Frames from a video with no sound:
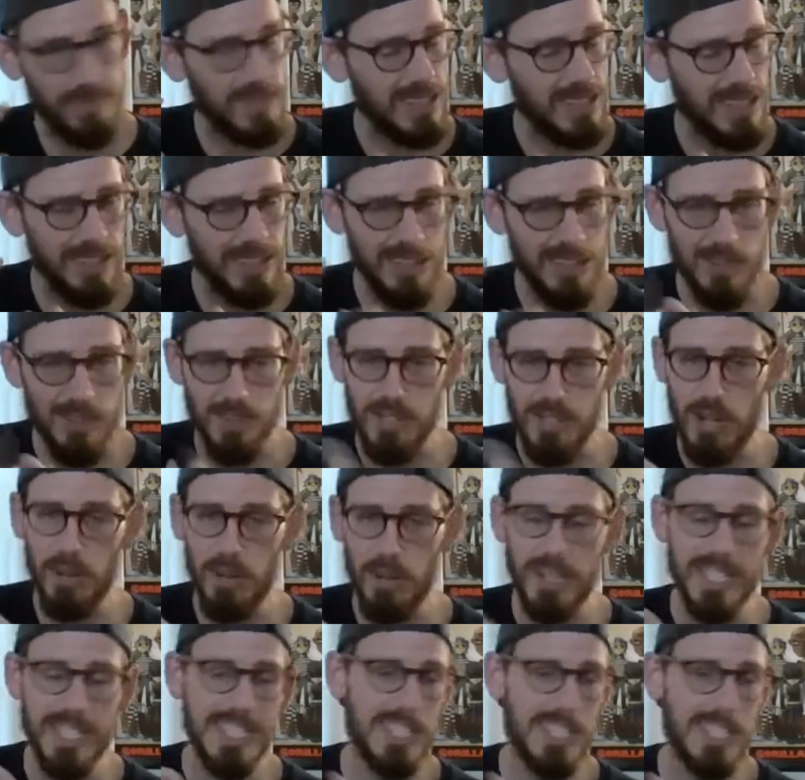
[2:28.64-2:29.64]
There's no
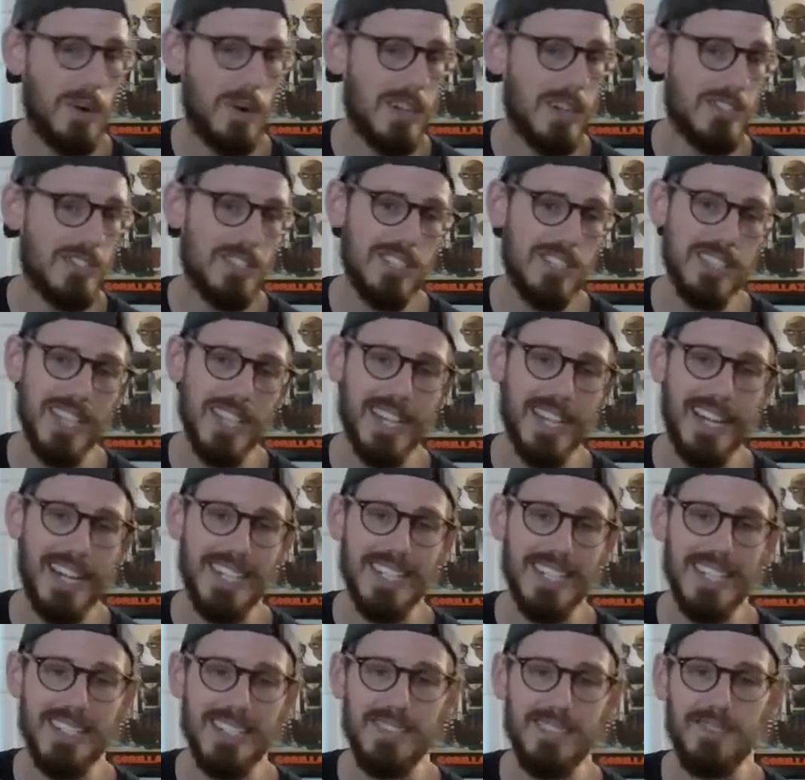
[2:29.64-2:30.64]
easy questions like
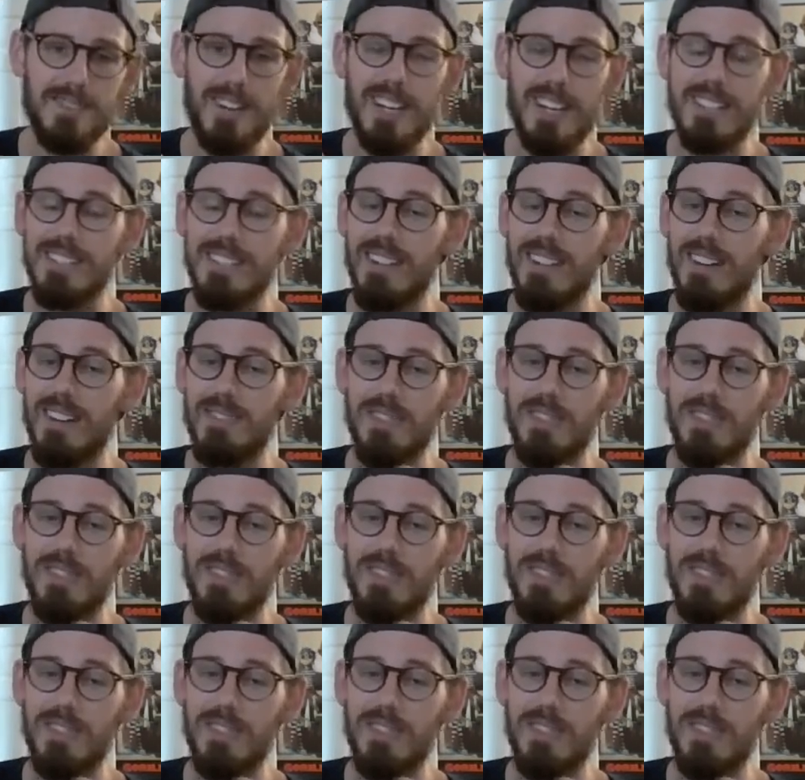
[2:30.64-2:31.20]
identify stuff.